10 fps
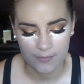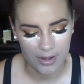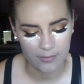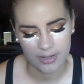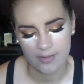I
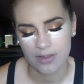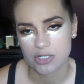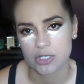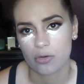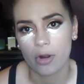already have
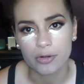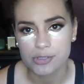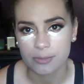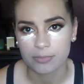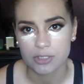eyeshadow on or
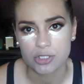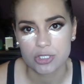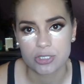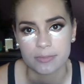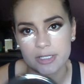something,
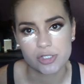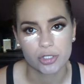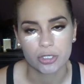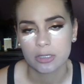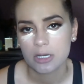just to make
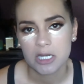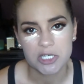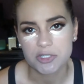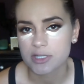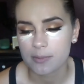sure it
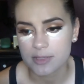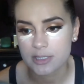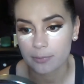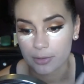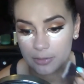doesn't get messed
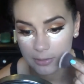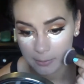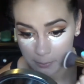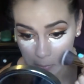up or anything.